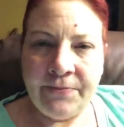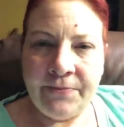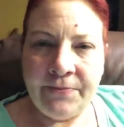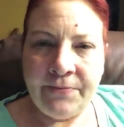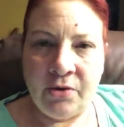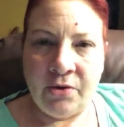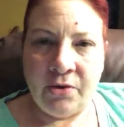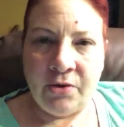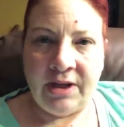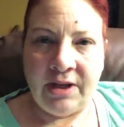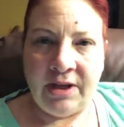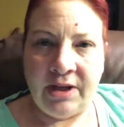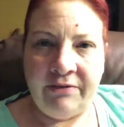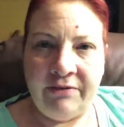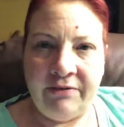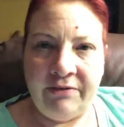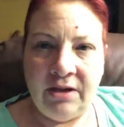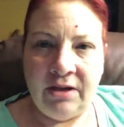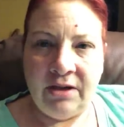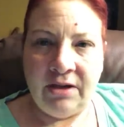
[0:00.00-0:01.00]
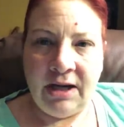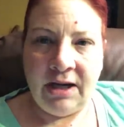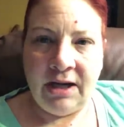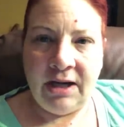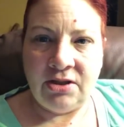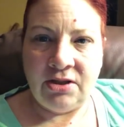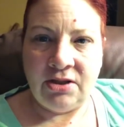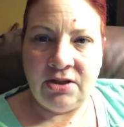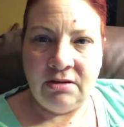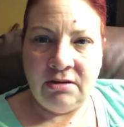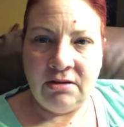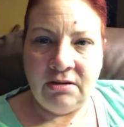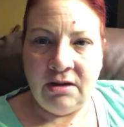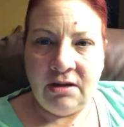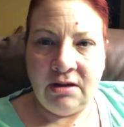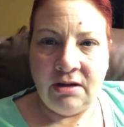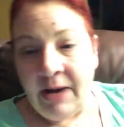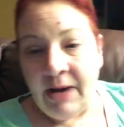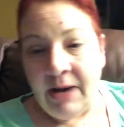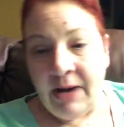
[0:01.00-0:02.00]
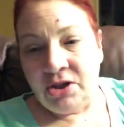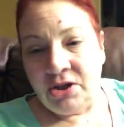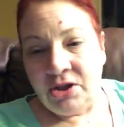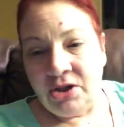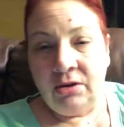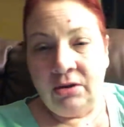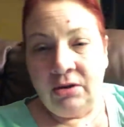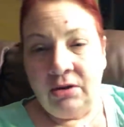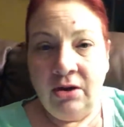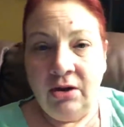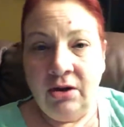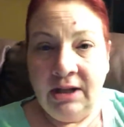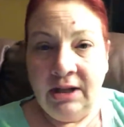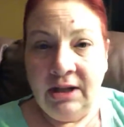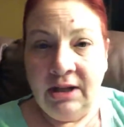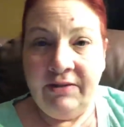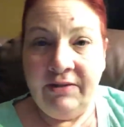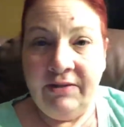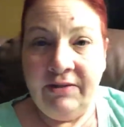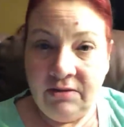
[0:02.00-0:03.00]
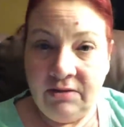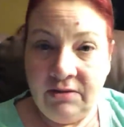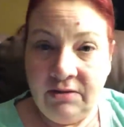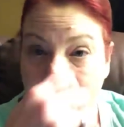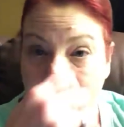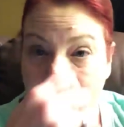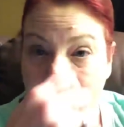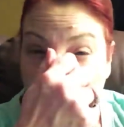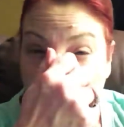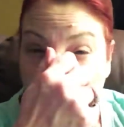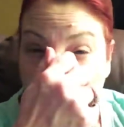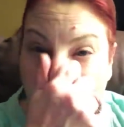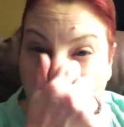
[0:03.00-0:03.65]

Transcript: Those were a lot of fun to watch. And I would totally go live and do it too.